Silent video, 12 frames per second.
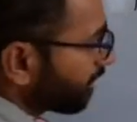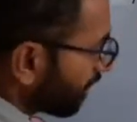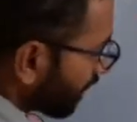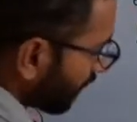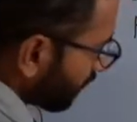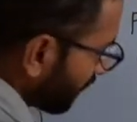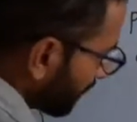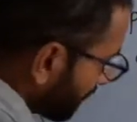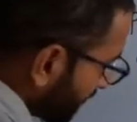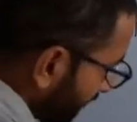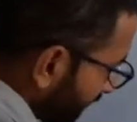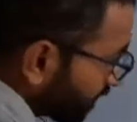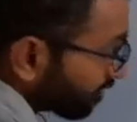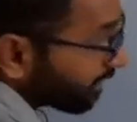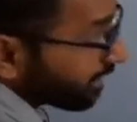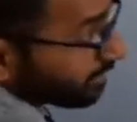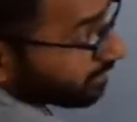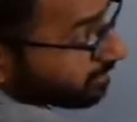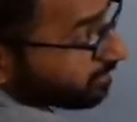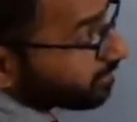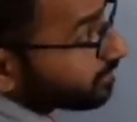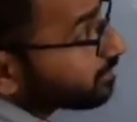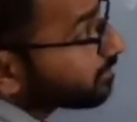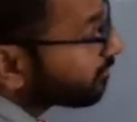Now in second
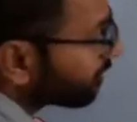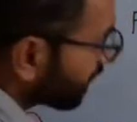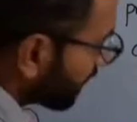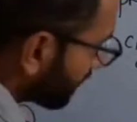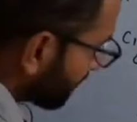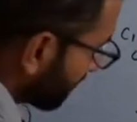part we can